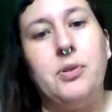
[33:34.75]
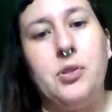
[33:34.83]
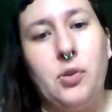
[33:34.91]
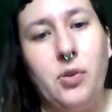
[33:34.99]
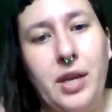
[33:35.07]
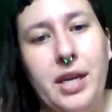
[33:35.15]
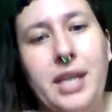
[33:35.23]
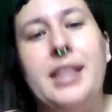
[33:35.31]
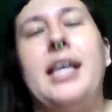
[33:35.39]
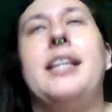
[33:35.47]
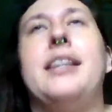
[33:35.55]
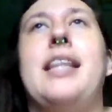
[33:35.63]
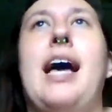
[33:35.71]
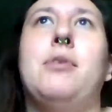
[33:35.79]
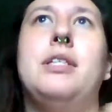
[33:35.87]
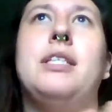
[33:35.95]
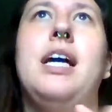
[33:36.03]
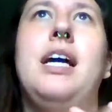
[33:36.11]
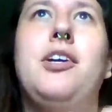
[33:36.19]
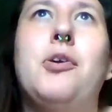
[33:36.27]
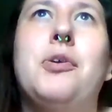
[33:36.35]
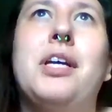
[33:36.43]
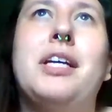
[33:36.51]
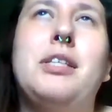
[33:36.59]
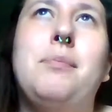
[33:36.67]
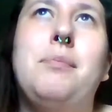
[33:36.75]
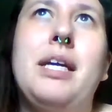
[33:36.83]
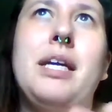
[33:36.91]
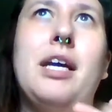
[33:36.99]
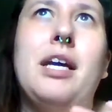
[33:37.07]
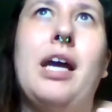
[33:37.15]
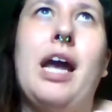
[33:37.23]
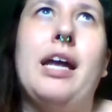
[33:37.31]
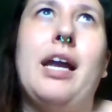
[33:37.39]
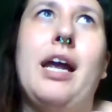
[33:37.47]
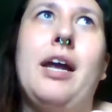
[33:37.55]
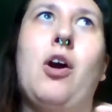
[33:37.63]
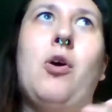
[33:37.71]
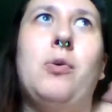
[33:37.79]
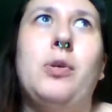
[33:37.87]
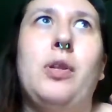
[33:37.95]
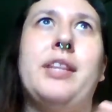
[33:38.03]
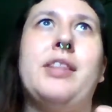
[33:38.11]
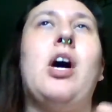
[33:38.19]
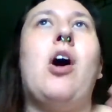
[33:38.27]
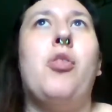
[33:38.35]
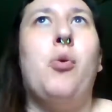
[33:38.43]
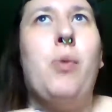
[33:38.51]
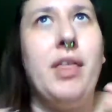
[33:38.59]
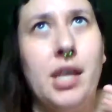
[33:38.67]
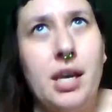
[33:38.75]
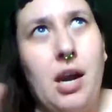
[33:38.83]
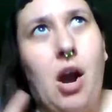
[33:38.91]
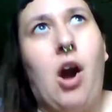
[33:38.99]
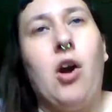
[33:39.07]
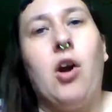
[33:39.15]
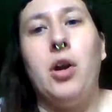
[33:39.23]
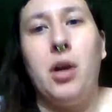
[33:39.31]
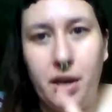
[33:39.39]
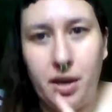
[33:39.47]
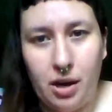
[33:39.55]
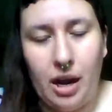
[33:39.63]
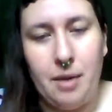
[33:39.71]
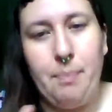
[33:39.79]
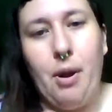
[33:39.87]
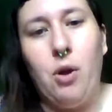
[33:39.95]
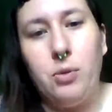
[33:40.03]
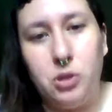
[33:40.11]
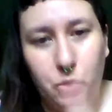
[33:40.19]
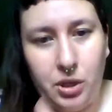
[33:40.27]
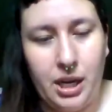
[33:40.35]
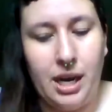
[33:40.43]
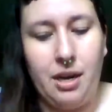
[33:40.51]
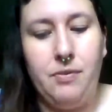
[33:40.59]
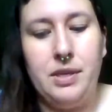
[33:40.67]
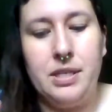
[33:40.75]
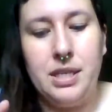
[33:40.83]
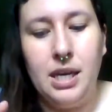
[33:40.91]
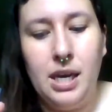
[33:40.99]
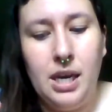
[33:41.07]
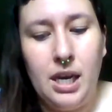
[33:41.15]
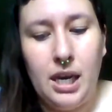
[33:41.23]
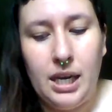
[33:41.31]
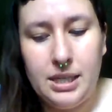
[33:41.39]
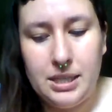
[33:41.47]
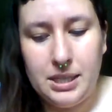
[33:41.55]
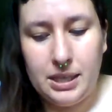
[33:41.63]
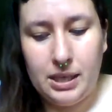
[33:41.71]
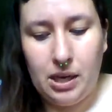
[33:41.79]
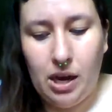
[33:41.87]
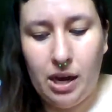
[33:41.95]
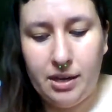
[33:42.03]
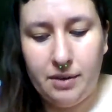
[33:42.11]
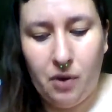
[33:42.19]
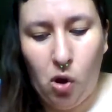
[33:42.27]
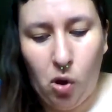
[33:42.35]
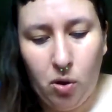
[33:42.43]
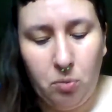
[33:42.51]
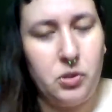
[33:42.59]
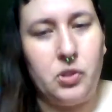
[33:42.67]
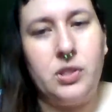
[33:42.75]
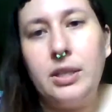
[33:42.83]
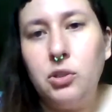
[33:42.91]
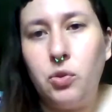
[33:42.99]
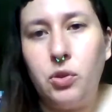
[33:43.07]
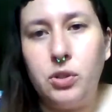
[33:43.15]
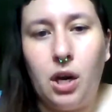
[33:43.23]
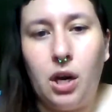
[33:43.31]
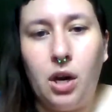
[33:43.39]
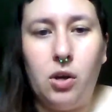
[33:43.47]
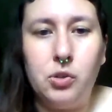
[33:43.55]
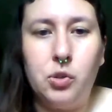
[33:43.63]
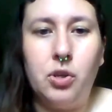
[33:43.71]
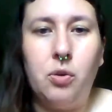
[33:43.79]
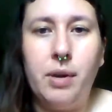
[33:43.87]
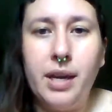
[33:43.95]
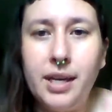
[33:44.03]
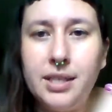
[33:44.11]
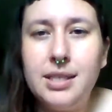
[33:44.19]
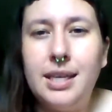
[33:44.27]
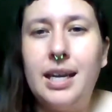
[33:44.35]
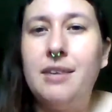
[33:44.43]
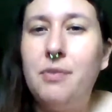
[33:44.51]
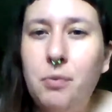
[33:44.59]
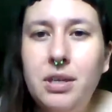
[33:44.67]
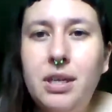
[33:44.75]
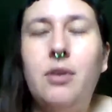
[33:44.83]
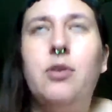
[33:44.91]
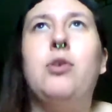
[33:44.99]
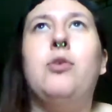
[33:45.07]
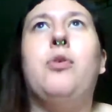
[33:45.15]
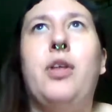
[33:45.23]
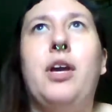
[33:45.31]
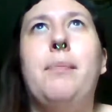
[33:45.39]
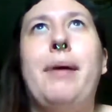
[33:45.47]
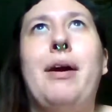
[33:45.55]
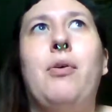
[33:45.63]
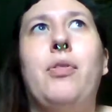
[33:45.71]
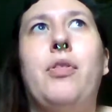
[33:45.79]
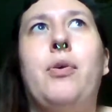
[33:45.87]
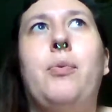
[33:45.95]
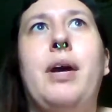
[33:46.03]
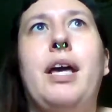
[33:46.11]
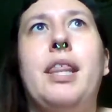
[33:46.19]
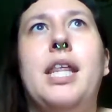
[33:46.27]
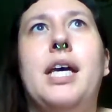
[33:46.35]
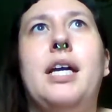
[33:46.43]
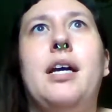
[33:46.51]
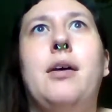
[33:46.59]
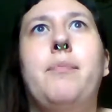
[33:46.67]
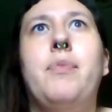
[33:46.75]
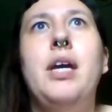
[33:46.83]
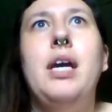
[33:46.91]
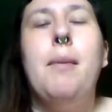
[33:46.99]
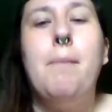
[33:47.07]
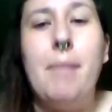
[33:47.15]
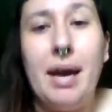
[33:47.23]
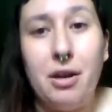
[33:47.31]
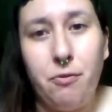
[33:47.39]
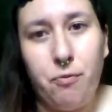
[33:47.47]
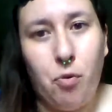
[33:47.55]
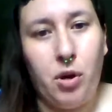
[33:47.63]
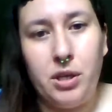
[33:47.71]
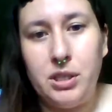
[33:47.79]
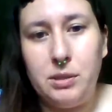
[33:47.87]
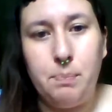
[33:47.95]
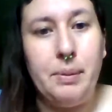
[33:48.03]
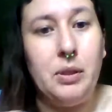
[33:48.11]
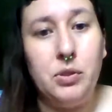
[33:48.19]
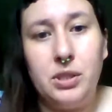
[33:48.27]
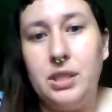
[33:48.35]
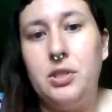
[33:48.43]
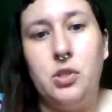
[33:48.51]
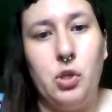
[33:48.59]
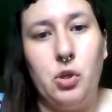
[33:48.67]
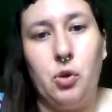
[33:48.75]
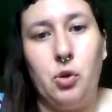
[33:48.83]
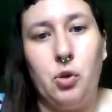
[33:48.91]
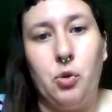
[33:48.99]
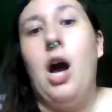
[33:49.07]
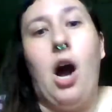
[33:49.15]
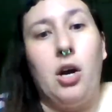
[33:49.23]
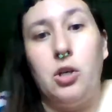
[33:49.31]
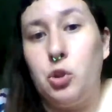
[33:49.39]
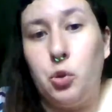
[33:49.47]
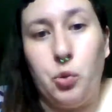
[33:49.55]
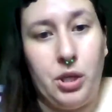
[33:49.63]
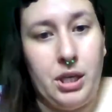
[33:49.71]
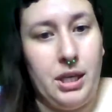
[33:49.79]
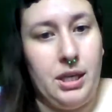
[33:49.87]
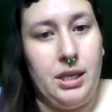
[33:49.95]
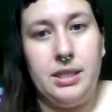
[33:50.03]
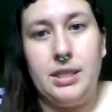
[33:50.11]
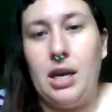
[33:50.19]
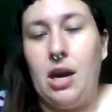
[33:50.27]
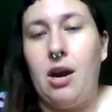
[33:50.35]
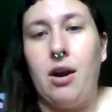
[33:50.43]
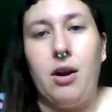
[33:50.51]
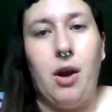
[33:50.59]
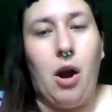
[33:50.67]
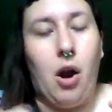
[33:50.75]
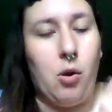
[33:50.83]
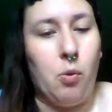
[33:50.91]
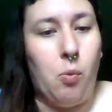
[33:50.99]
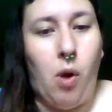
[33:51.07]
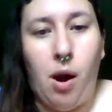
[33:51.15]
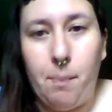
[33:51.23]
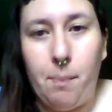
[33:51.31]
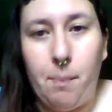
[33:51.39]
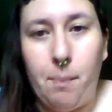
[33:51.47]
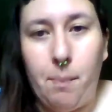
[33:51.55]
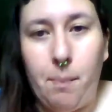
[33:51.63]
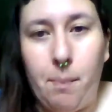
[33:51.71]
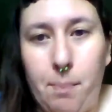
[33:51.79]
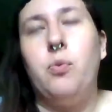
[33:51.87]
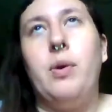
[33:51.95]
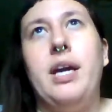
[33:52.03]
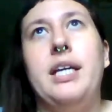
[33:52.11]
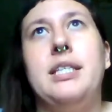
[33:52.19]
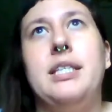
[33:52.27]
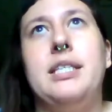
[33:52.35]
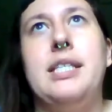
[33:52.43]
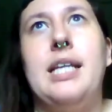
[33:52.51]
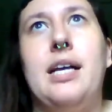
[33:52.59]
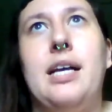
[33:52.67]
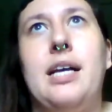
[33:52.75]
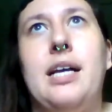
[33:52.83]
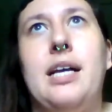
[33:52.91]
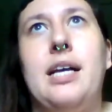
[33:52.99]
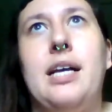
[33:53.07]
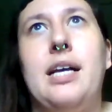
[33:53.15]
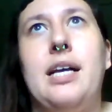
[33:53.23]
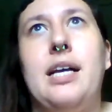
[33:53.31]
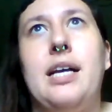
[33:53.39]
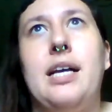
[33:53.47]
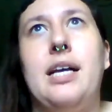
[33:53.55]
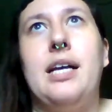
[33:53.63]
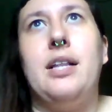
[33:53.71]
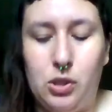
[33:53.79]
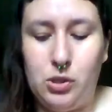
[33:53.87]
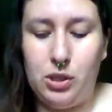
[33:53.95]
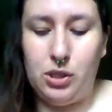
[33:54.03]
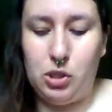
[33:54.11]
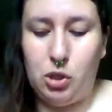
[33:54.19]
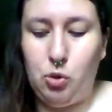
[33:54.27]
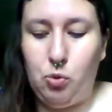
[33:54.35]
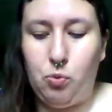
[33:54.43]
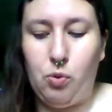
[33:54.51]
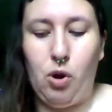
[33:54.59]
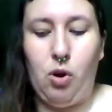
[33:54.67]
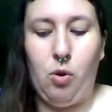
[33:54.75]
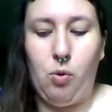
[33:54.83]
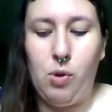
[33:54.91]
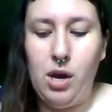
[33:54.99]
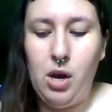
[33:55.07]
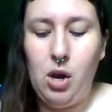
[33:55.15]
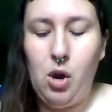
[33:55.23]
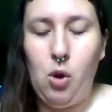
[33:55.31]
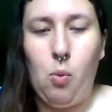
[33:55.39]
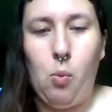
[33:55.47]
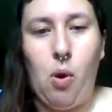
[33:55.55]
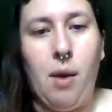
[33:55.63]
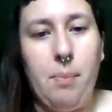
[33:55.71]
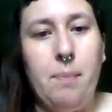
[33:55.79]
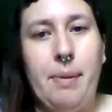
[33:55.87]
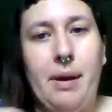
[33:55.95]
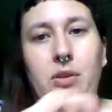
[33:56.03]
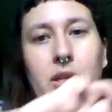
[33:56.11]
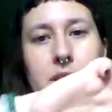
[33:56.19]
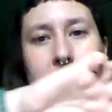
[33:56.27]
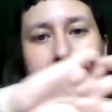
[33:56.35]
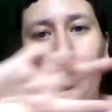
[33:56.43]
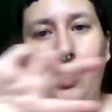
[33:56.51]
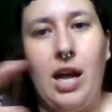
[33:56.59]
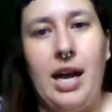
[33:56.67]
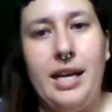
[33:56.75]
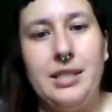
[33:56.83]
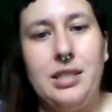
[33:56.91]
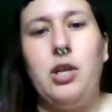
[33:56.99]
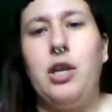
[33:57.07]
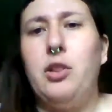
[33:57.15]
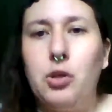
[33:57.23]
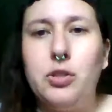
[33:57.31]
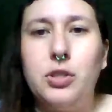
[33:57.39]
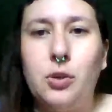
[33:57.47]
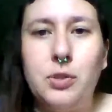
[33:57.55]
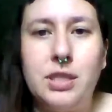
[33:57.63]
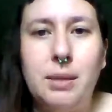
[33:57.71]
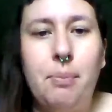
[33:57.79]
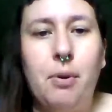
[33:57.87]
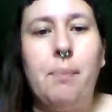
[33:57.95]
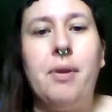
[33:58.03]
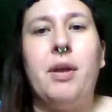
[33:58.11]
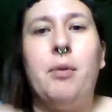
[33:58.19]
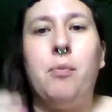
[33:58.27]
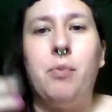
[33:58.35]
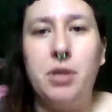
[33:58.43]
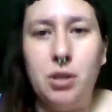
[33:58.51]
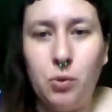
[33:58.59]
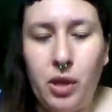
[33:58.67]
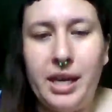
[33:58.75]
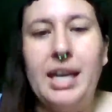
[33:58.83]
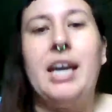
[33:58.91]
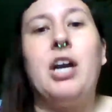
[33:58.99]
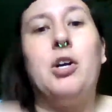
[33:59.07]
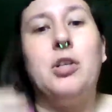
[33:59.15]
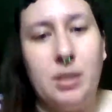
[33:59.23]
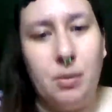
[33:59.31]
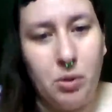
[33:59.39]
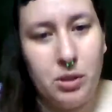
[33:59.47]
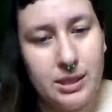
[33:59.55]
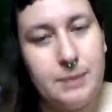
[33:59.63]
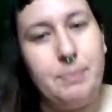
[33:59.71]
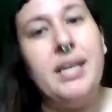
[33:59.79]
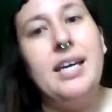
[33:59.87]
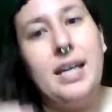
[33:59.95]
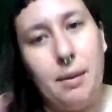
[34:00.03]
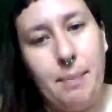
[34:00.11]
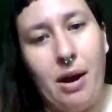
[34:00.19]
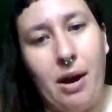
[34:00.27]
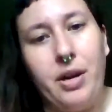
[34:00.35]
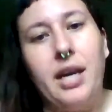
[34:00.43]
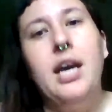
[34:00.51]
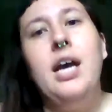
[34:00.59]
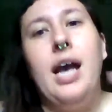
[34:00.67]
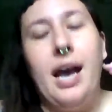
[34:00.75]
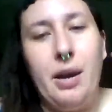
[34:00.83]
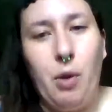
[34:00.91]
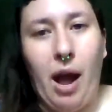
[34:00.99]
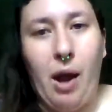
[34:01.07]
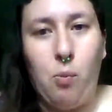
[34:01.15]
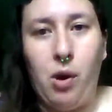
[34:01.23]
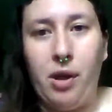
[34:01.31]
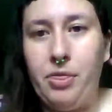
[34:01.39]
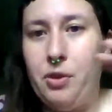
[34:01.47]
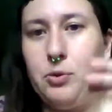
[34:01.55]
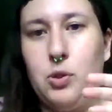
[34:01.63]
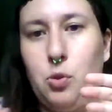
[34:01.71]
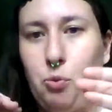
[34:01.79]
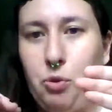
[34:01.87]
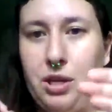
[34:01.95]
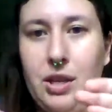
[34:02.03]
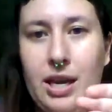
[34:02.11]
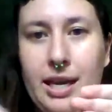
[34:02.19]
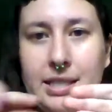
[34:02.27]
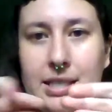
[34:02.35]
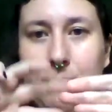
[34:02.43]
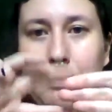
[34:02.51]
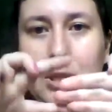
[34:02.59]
So like that that was, you know, like to me, it it, it all like the, the way that art and, and poetry kind of is is kind of almost central to our culture in a way, because like even when you think about the way that um, metaphor is built into our treaties, our, our wampum belts, the ways that like, you know, even thinking of like the, the two row wampum belt and like the lines, it looks so simple, but then when you like hear someone speaking about it and how, what those three lines in